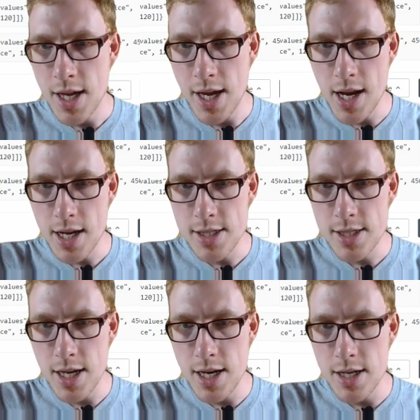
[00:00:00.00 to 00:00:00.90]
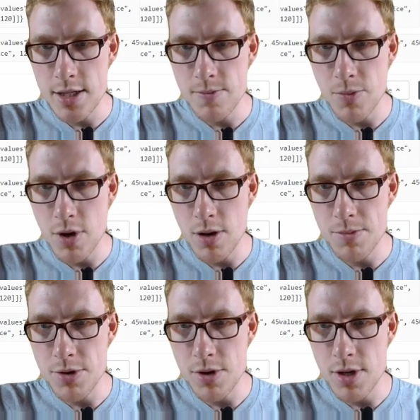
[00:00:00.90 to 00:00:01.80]
Alex, Alice,
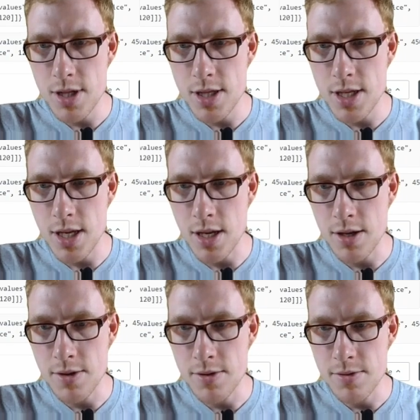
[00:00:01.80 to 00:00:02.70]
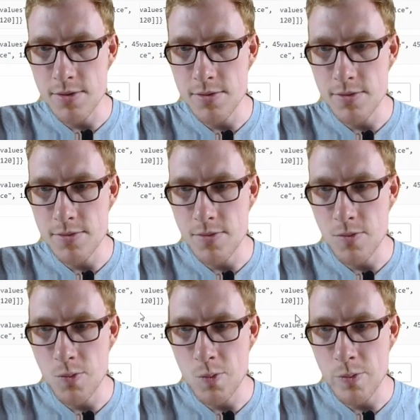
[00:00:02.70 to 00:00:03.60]
Bob, Donald, Lee.
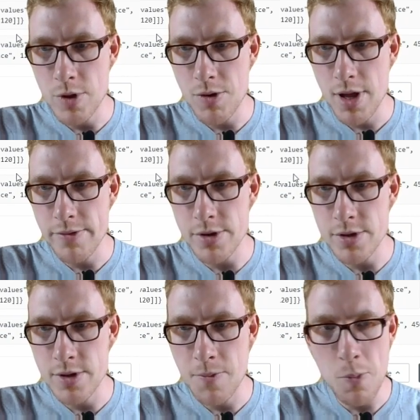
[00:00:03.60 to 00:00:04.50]
No Elvis.